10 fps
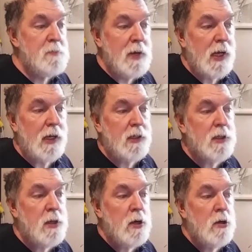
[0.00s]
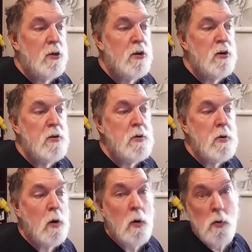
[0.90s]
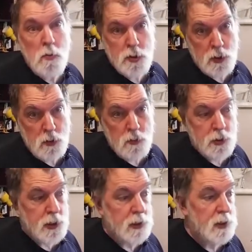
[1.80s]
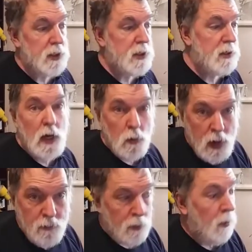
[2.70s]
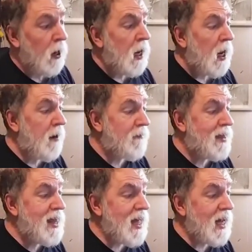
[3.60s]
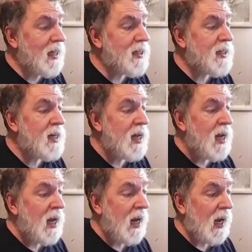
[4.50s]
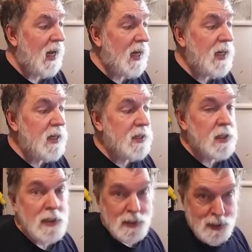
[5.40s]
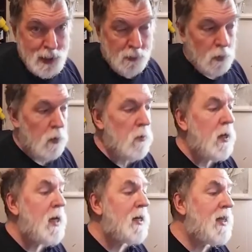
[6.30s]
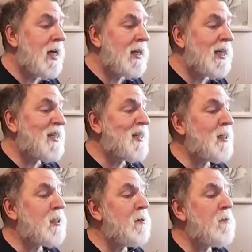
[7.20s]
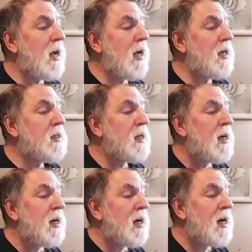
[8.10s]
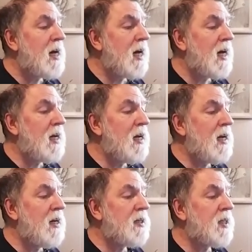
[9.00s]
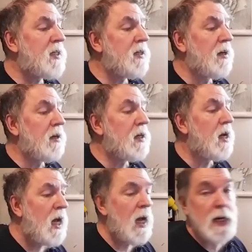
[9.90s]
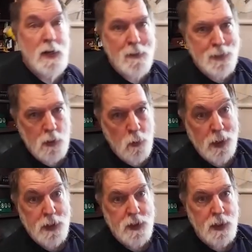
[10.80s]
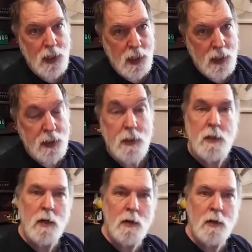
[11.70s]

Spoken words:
means no solutions. However, if this is 0, then the system is consistent. And now the question is,